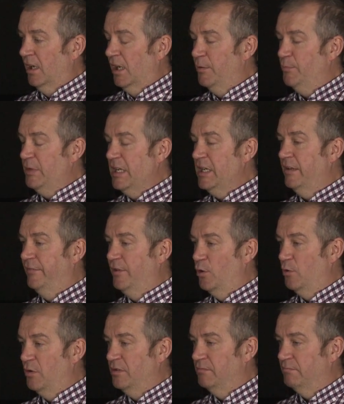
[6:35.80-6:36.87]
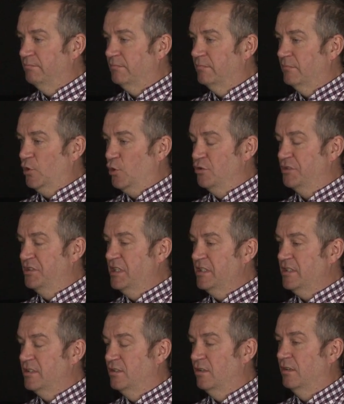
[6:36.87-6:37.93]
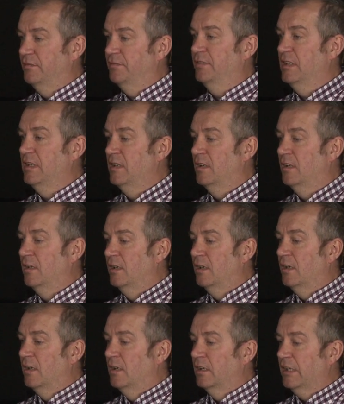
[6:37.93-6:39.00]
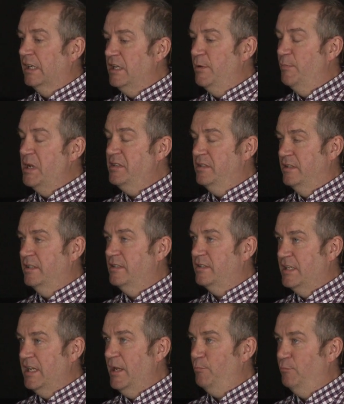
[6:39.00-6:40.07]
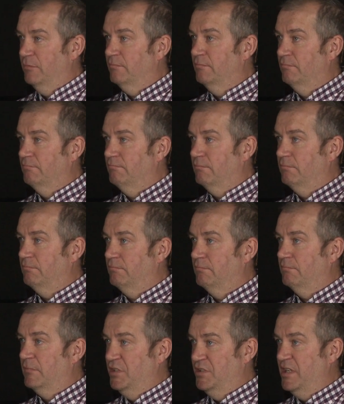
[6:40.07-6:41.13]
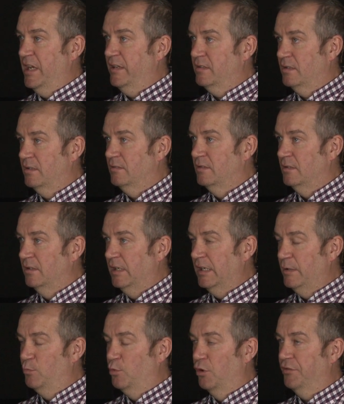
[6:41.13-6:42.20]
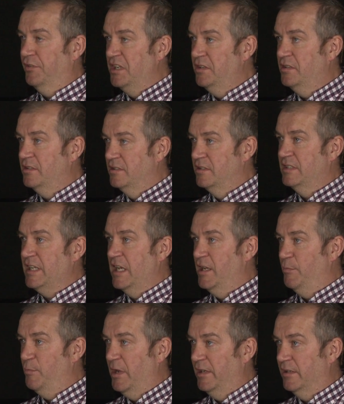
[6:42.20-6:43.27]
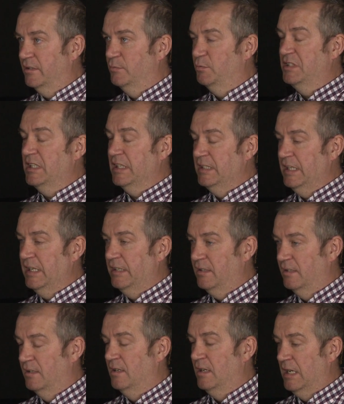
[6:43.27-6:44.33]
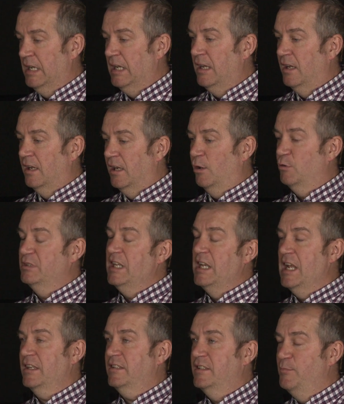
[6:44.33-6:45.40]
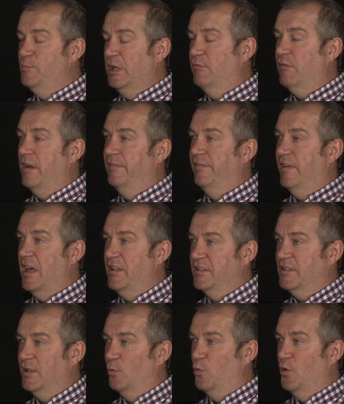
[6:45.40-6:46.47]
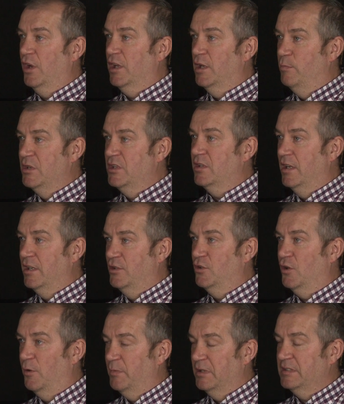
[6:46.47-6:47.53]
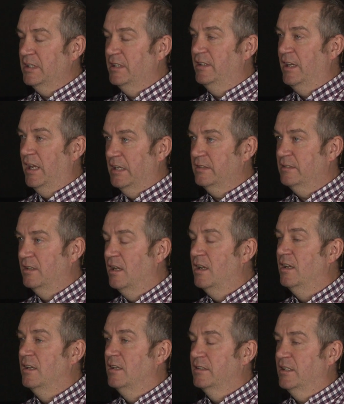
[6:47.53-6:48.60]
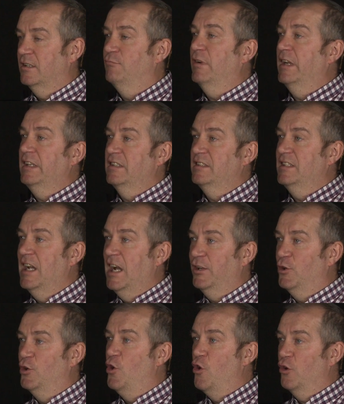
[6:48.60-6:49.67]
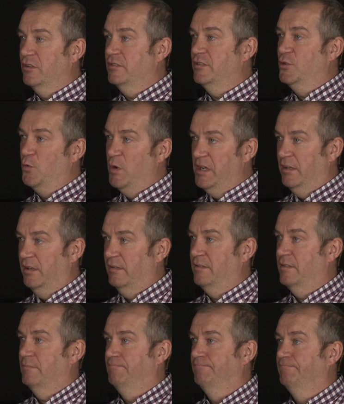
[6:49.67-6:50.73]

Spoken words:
And my interviewing consisted of, can you measure this tape cassette in both inches and centimetres, which I did. I was then asked, did my grandfather still work in the machine shop? I said, yes. I said, right, you start on August the 20th.